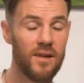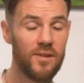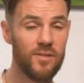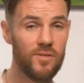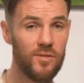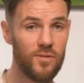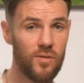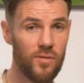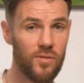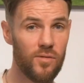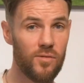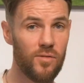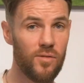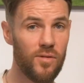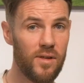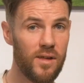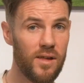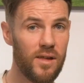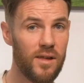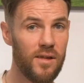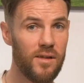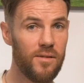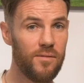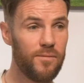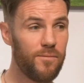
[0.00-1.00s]
so
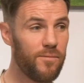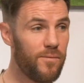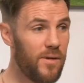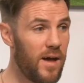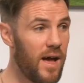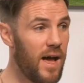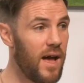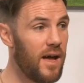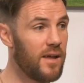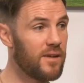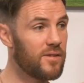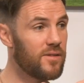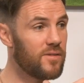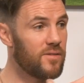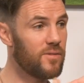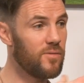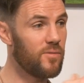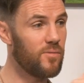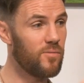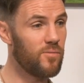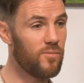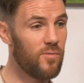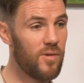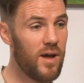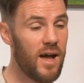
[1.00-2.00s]
fat,
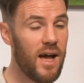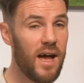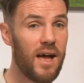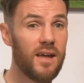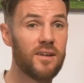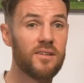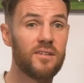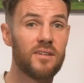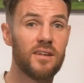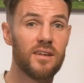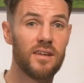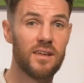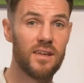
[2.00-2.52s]
rat,